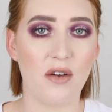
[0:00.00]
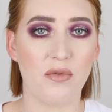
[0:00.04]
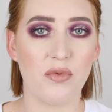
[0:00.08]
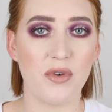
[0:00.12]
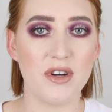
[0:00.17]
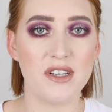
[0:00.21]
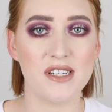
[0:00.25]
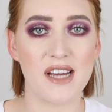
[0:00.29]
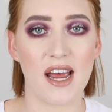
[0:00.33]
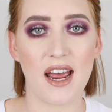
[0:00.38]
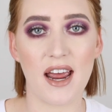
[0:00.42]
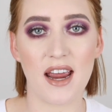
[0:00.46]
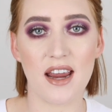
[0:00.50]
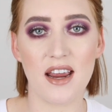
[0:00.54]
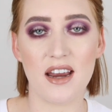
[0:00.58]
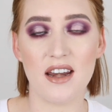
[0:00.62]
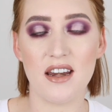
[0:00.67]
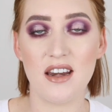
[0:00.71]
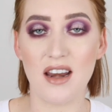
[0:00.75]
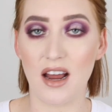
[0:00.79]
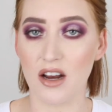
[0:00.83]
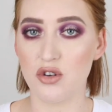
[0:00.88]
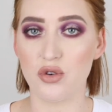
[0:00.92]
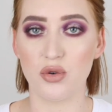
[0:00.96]
everyday
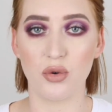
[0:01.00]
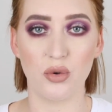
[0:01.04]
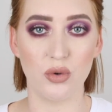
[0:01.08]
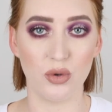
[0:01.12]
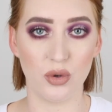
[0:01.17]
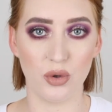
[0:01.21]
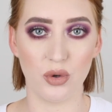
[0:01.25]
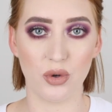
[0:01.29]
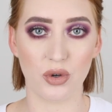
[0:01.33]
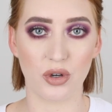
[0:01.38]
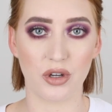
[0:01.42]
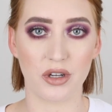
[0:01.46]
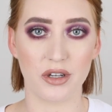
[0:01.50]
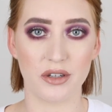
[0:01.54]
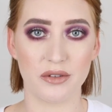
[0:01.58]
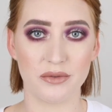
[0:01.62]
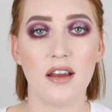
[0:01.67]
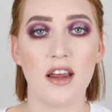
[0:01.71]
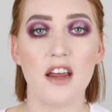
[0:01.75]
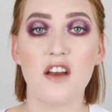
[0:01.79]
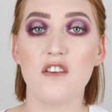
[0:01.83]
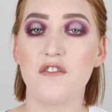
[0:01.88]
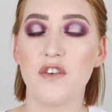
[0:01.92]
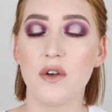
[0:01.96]
natural look.
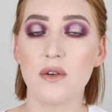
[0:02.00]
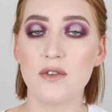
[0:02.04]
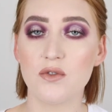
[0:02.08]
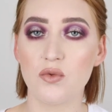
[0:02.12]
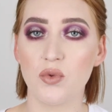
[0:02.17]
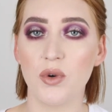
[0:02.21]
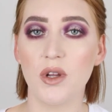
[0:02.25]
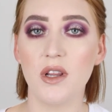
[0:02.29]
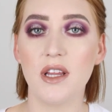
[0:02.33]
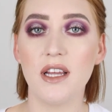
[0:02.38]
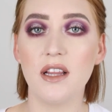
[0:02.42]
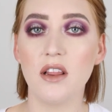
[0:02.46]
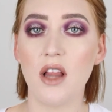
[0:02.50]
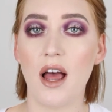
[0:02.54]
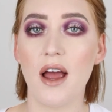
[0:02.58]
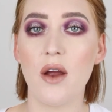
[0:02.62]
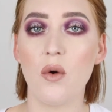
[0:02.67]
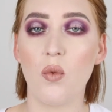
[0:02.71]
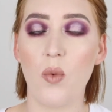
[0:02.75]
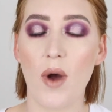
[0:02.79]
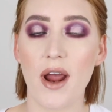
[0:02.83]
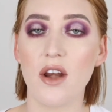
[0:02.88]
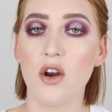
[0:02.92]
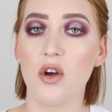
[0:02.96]
It feels really
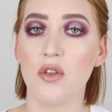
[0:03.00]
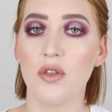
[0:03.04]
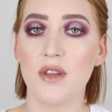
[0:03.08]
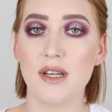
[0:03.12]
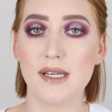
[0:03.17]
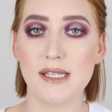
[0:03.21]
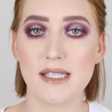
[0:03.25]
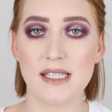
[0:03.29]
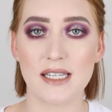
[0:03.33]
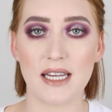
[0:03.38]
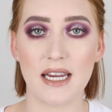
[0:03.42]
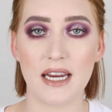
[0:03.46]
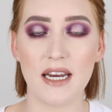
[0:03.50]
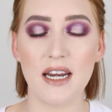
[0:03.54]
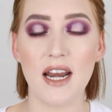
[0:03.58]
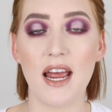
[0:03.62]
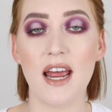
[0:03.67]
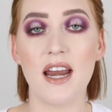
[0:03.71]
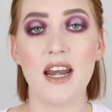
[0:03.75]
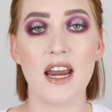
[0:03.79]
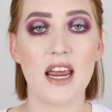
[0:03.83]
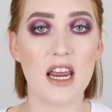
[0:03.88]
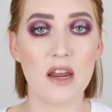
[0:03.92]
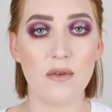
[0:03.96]
lightweight on the skin,
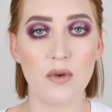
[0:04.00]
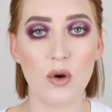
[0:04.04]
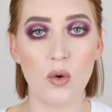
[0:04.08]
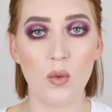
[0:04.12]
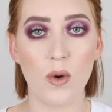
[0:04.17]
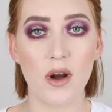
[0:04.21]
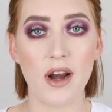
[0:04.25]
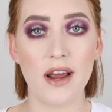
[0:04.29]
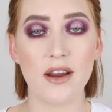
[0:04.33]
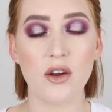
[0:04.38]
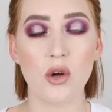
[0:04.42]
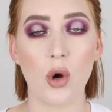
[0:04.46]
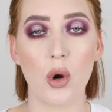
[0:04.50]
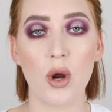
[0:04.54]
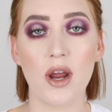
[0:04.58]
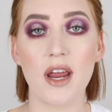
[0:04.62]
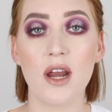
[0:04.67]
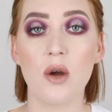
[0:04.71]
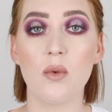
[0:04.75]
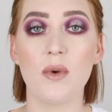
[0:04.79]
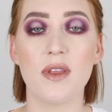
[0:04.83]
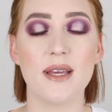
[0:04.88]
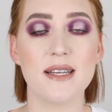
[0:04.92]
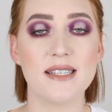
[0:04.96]
and even when I go
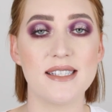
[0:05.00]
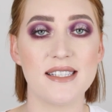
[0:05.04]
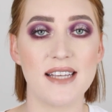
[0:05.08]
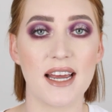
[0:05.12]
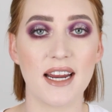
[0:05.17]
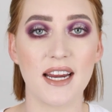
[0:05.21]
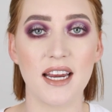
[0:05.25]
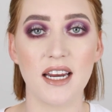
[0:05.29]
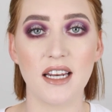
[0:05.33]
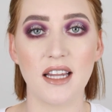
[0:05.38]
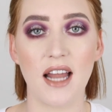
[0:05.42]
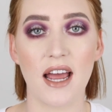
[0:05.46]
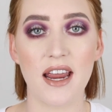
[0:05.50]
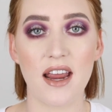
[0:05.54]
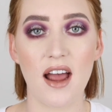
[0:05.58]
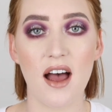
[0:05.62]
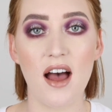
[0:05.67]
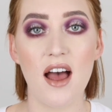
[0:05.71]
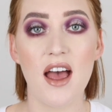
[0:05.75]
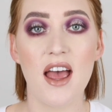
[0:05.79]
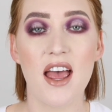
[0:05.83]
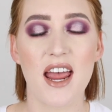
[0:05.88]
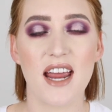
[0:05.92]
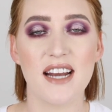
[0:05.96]
in with a second
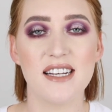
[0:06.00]
layer,